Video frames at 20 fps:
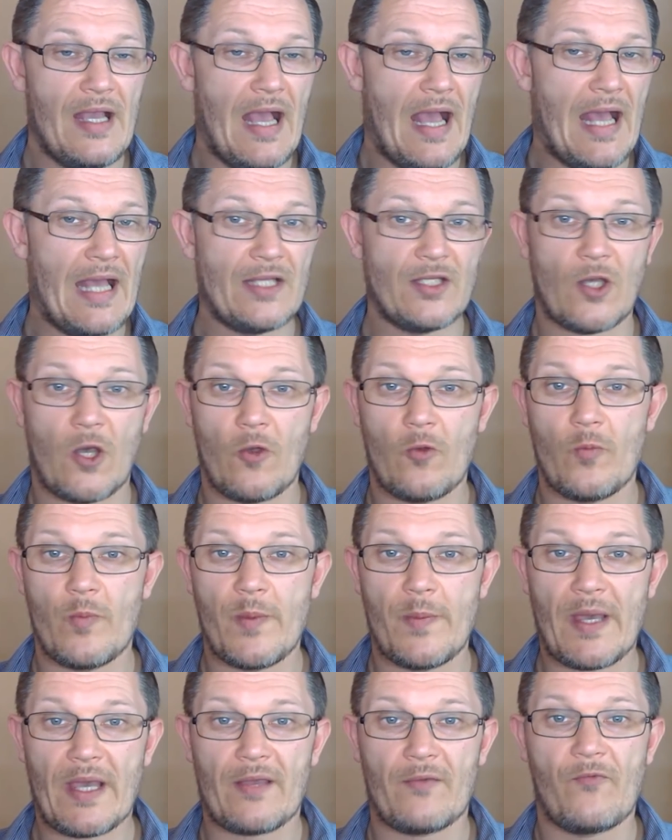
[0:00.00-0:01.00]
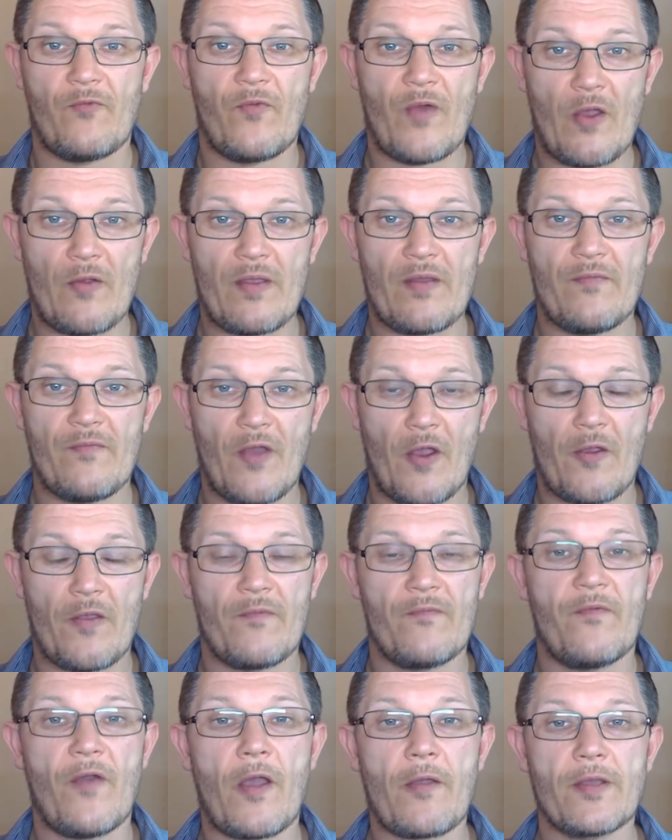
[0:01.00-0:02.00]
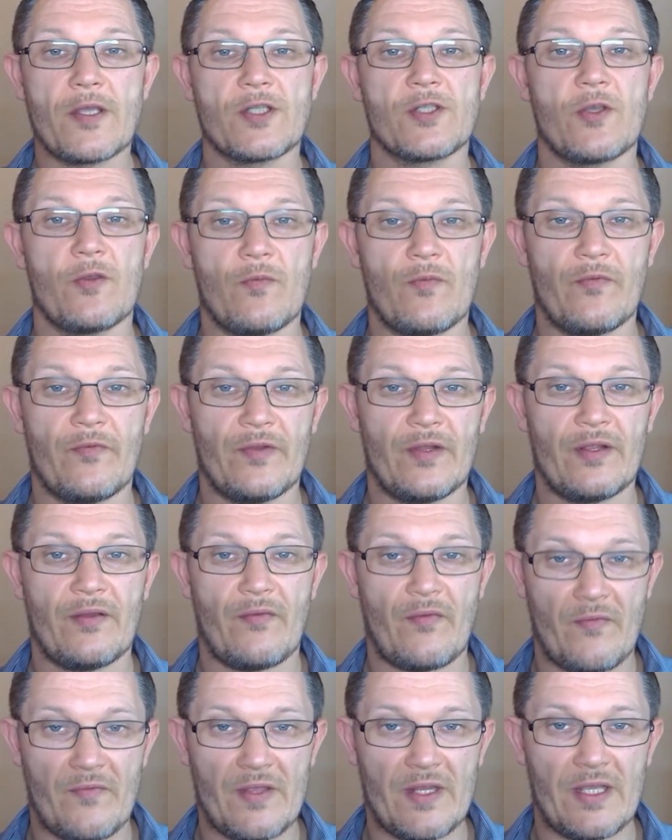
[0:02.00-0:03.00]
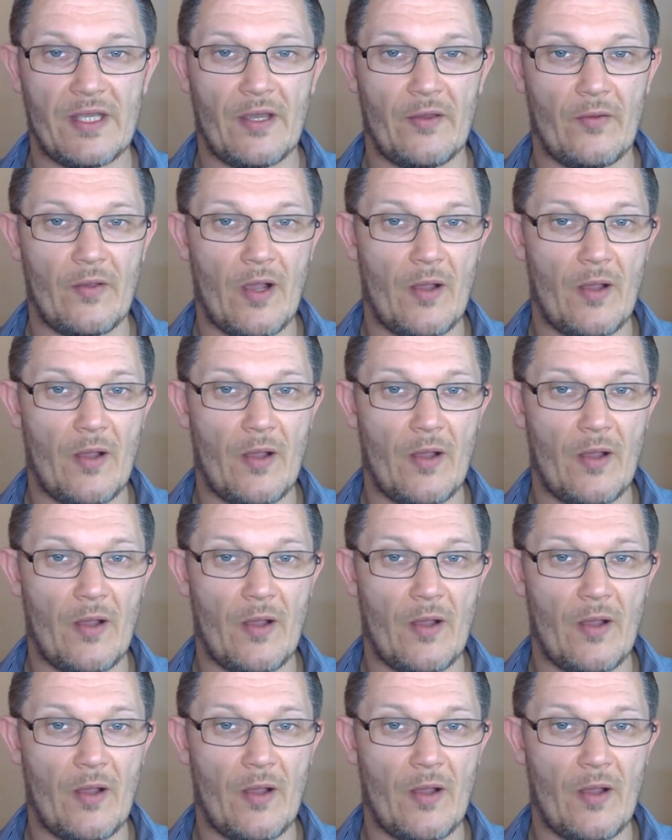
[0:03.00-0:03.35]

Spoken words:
And I'll be back very soon with another video.